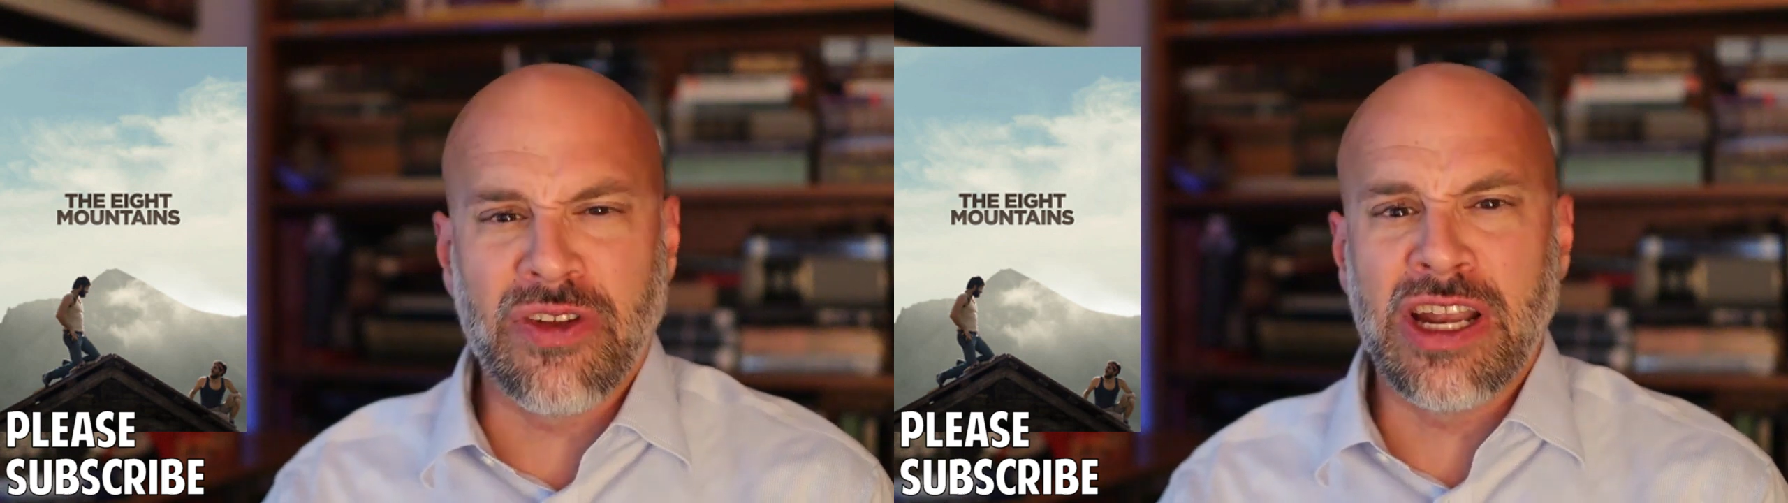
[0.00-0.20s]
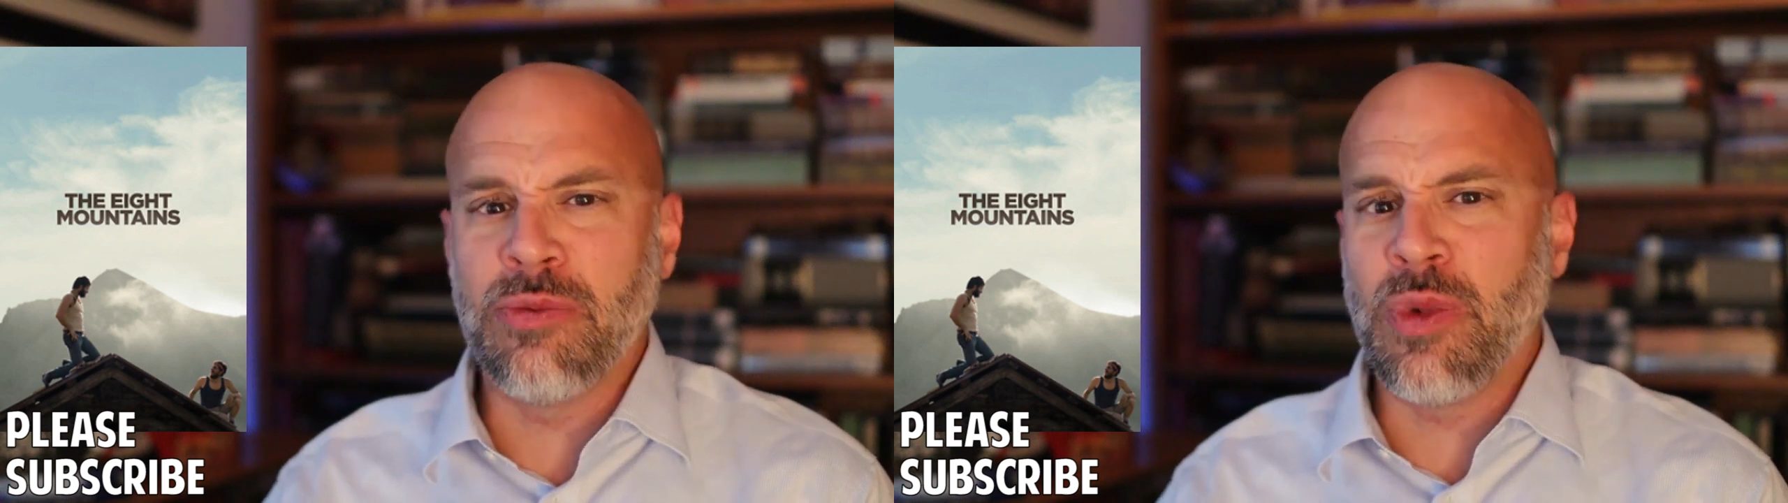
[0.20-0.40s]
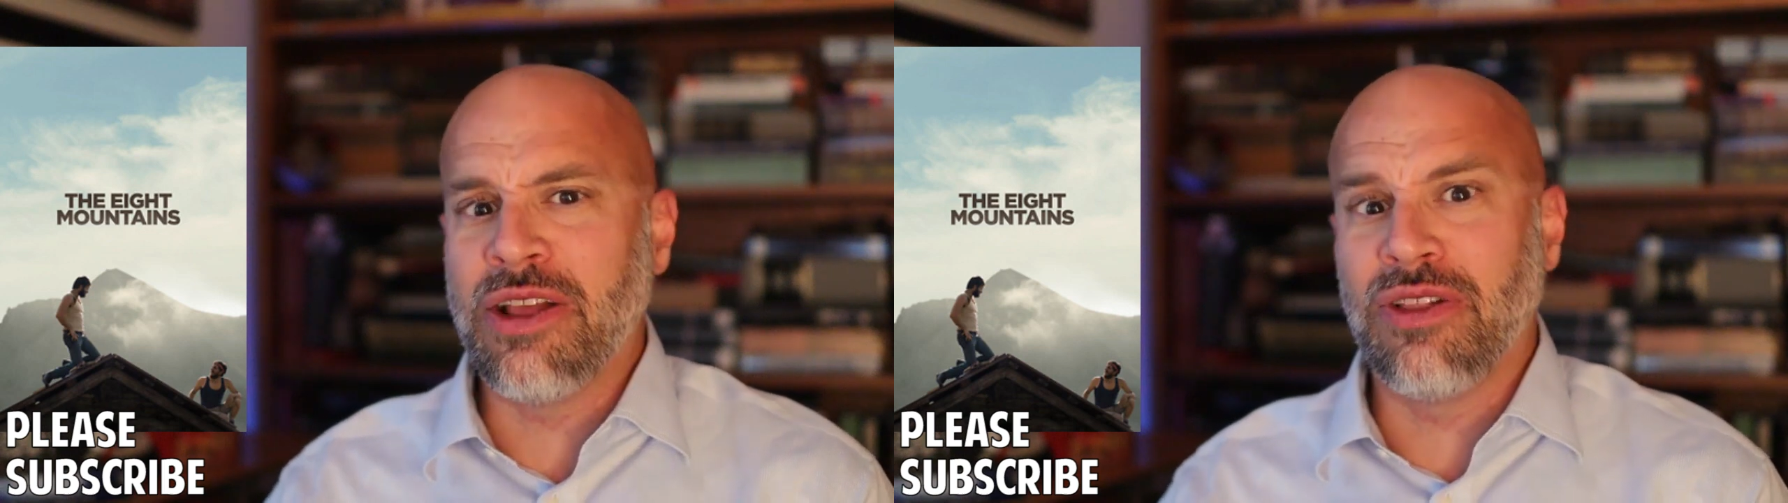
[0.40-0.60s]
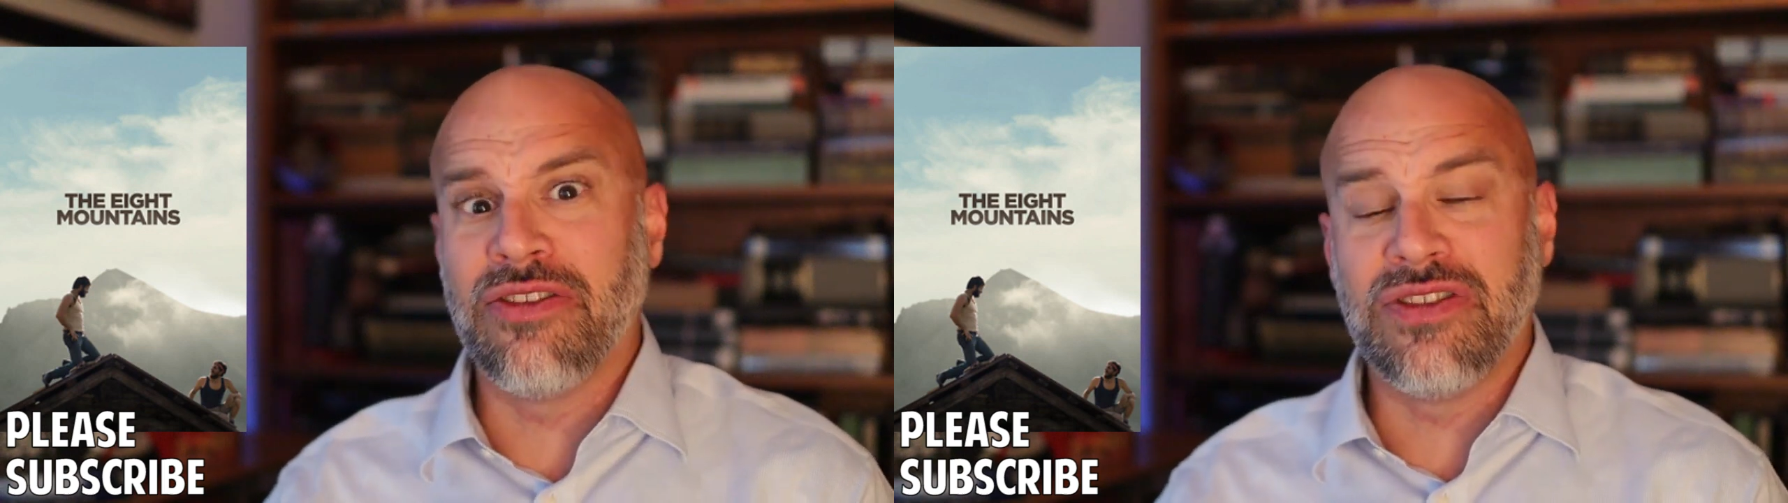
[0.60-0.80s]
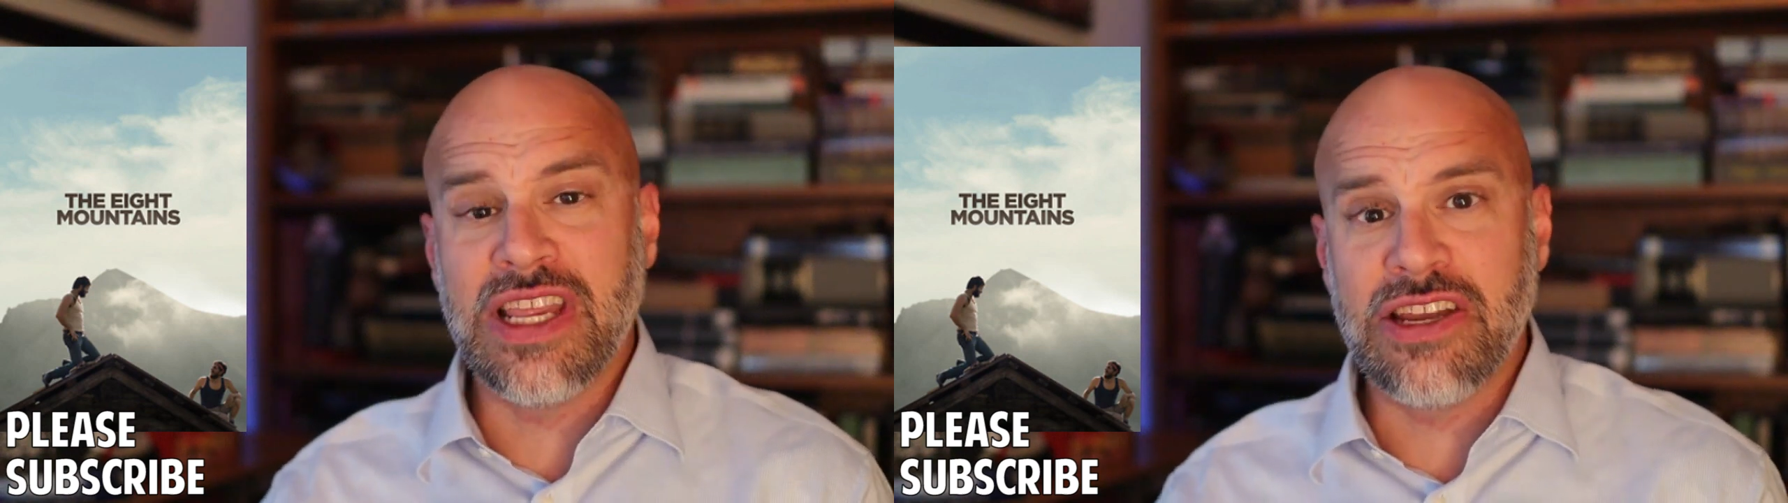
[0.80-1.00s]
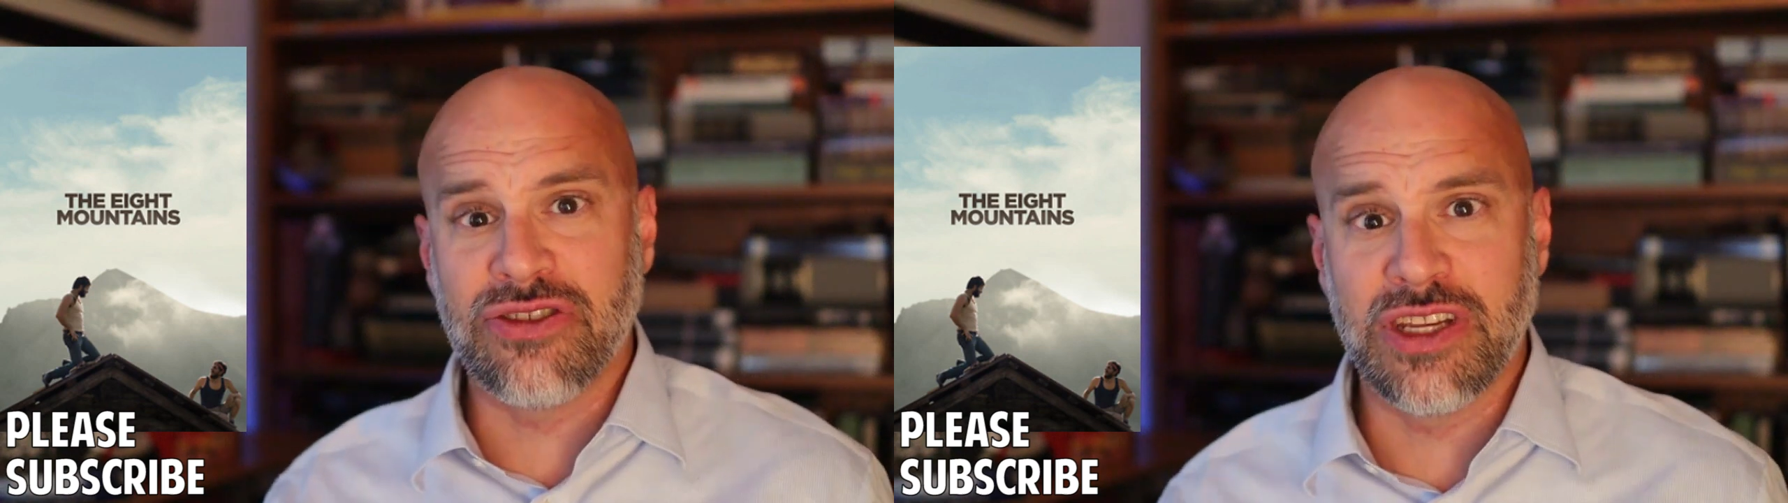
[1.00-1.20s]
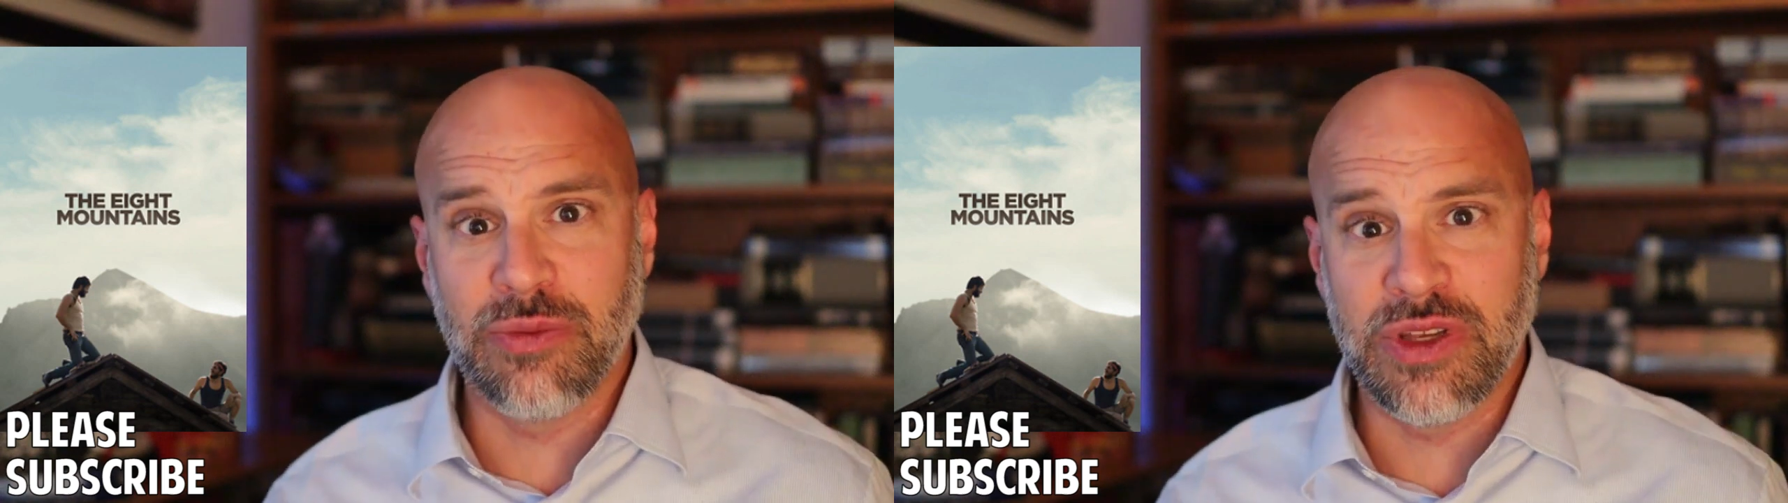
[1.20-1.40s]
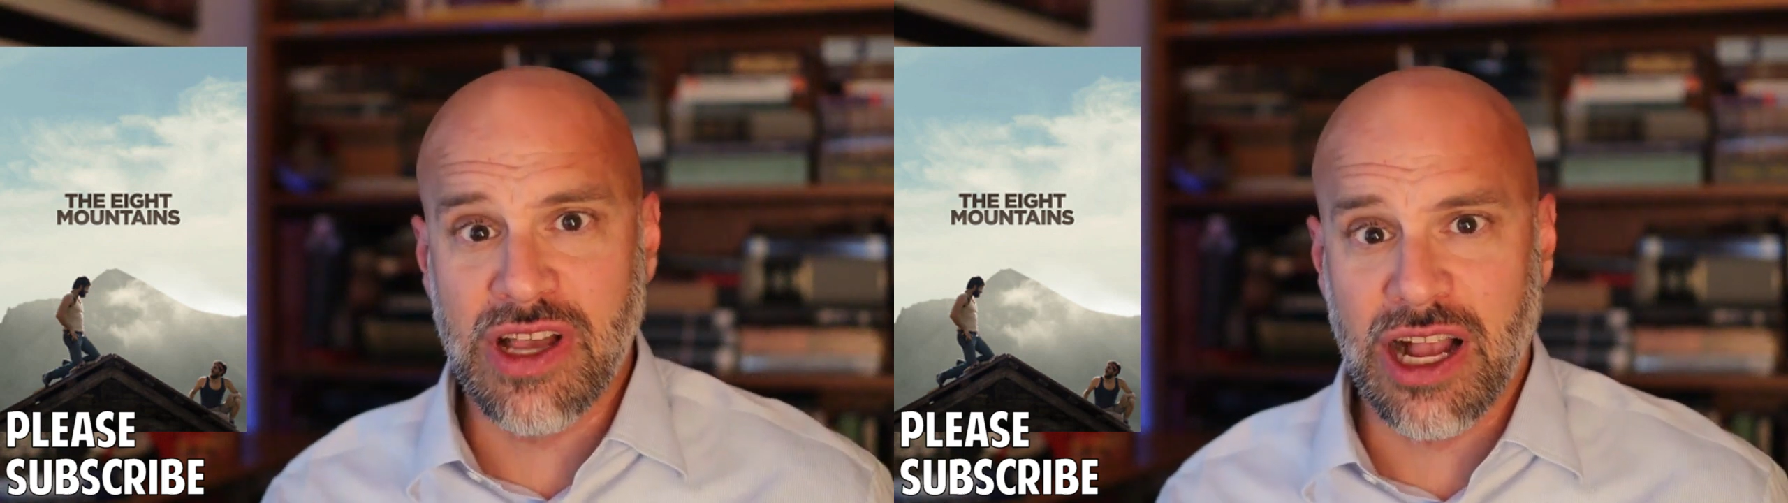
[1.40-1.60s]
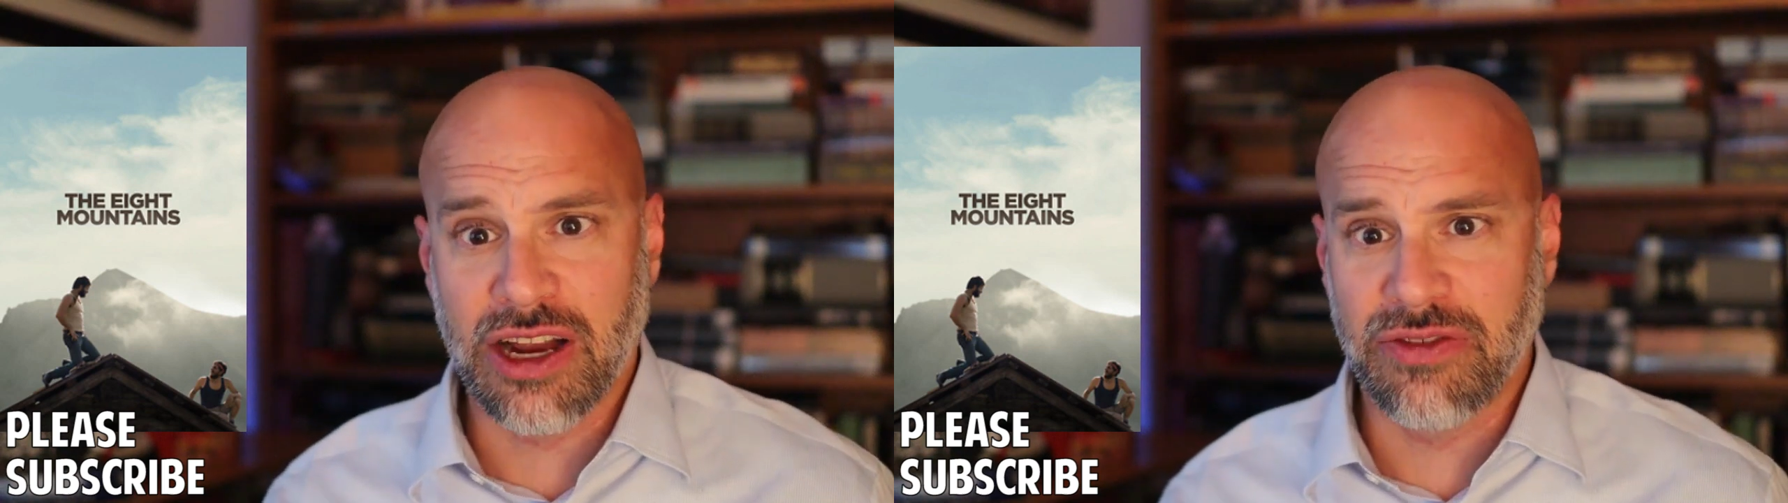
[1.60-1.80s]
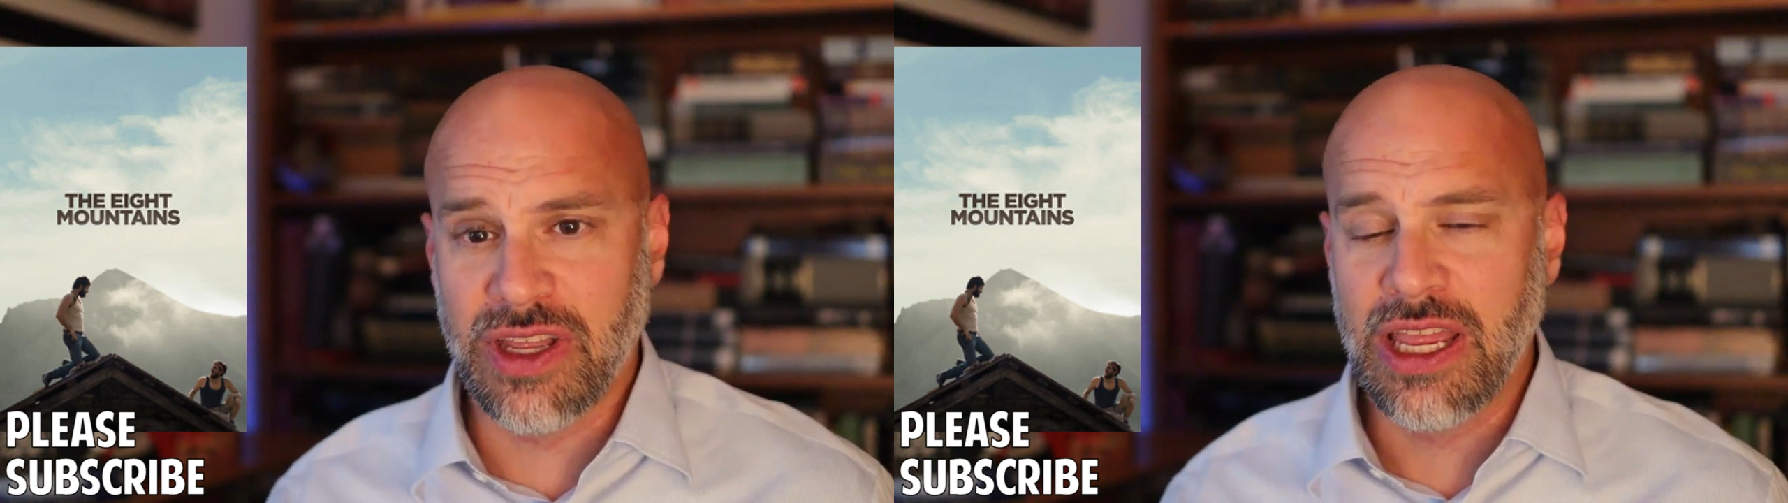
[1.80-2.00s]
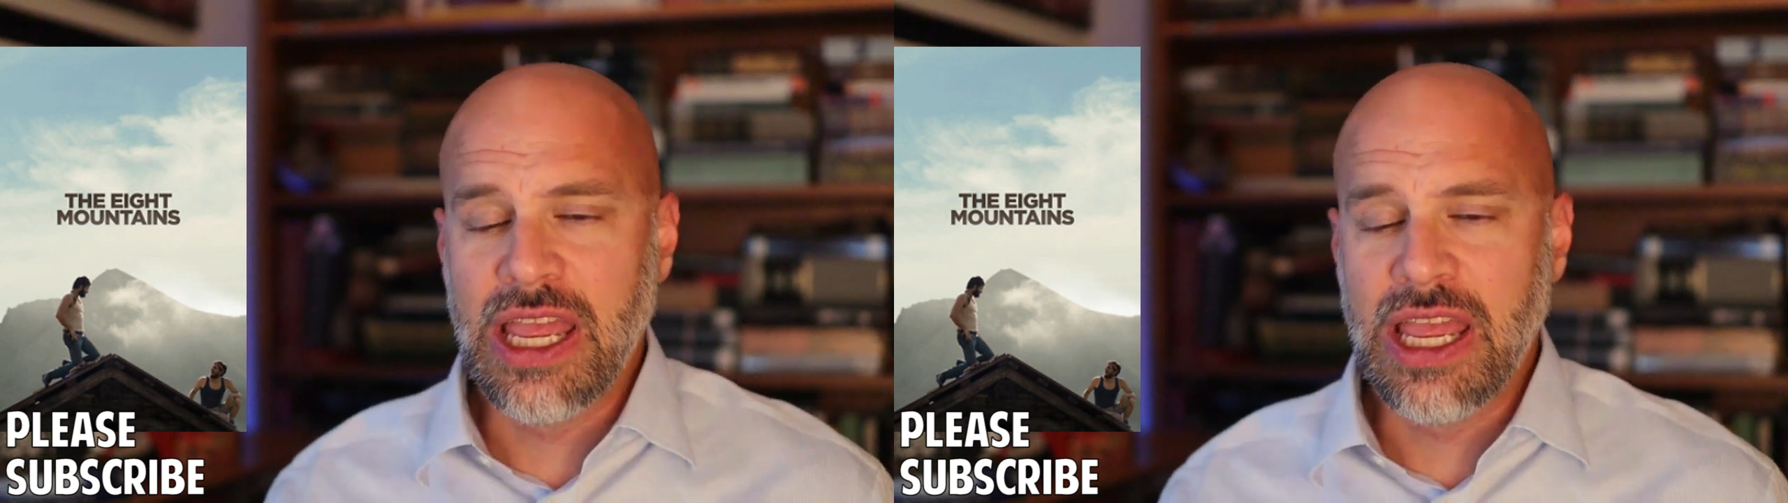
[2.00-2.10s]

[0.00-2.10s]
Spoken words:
for anybody who loves nature cinematography.